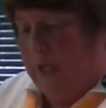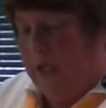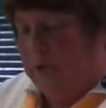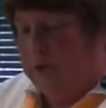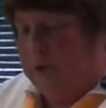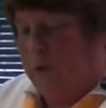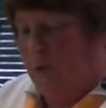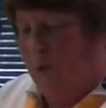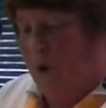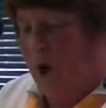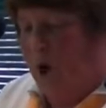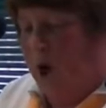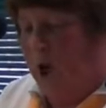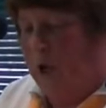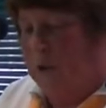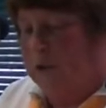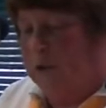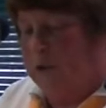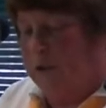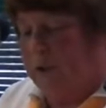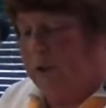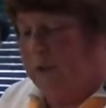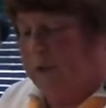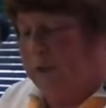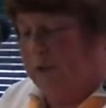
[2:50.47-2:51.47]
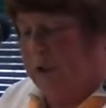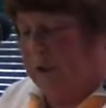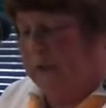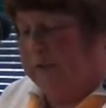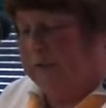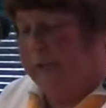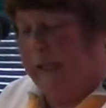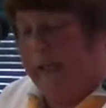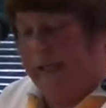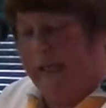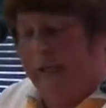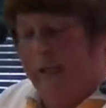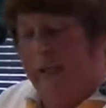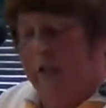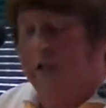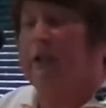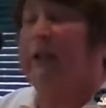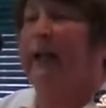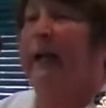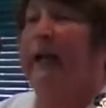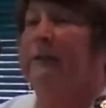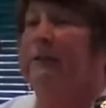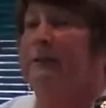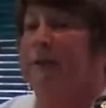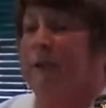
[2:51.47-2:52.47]
So all children attending our
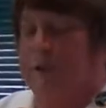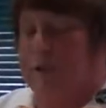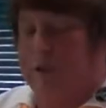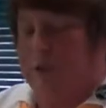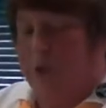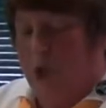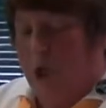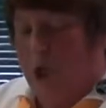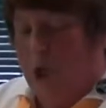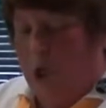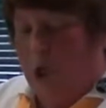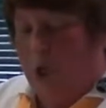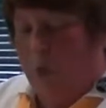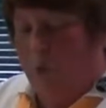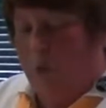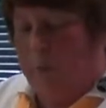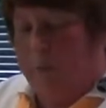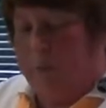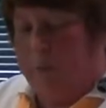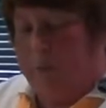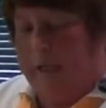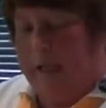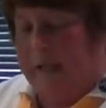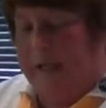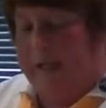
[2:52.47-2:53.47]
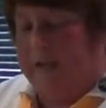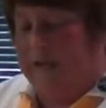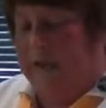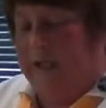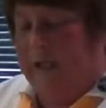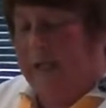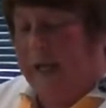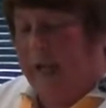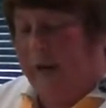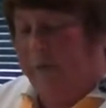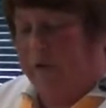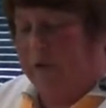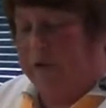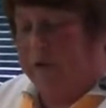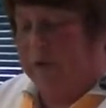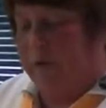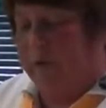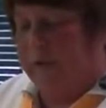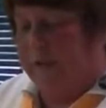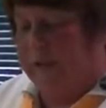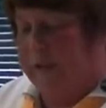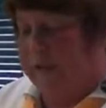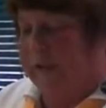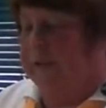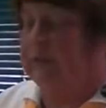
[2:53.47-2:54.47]
classes were pledged never to
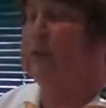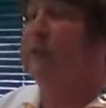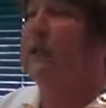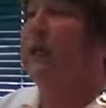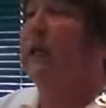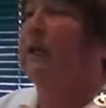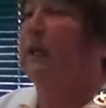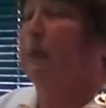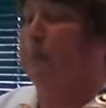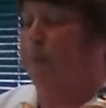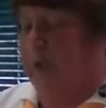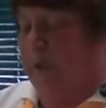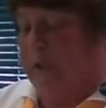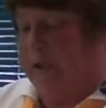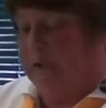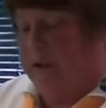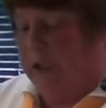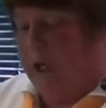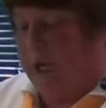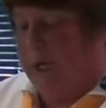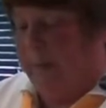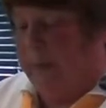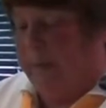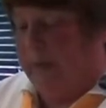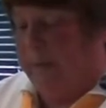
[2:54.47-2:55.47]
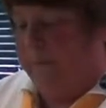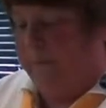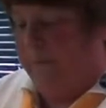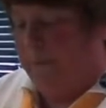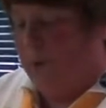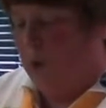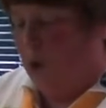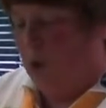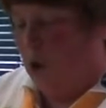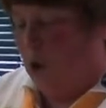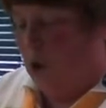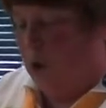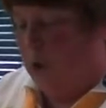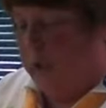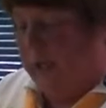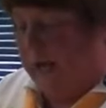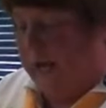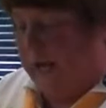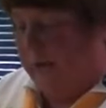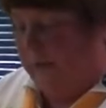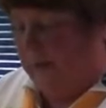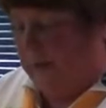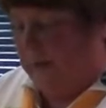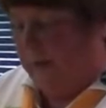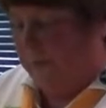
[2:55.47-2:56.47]
enlist in the British Army or
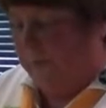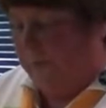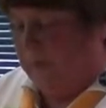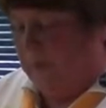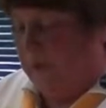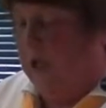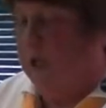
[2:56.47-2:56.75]
Navy.